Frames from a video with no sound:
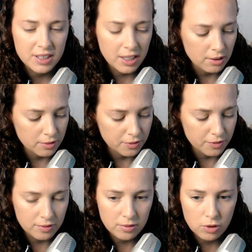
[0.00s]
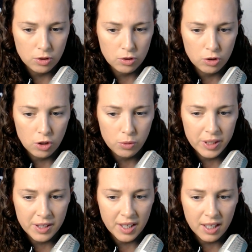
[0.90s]
of going
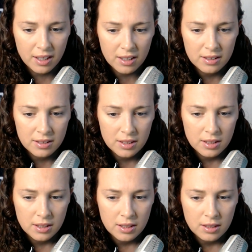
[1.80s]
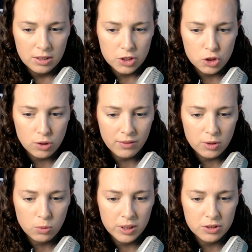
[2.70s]
there, Trevor
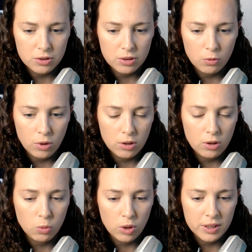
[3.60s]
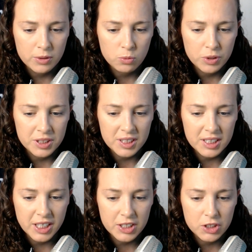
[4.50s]
went to the one-on-one with
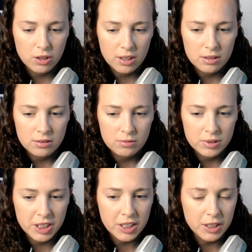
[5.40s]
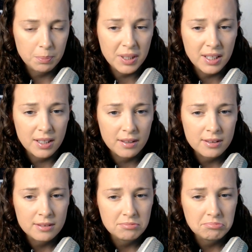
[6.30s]
DJ Chark, which ended up being
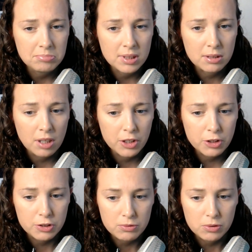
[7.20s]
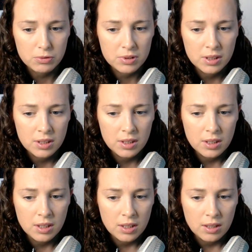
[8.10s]
a little underthrown.
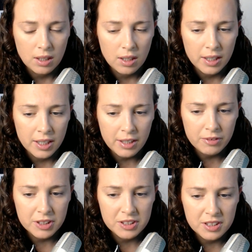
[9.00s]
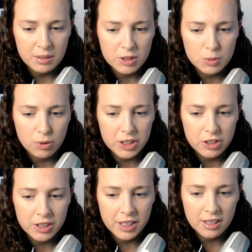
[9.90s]
He didn't really see much pressure
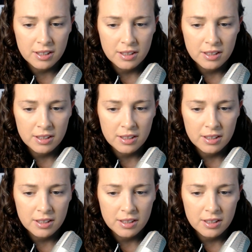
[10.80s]
here.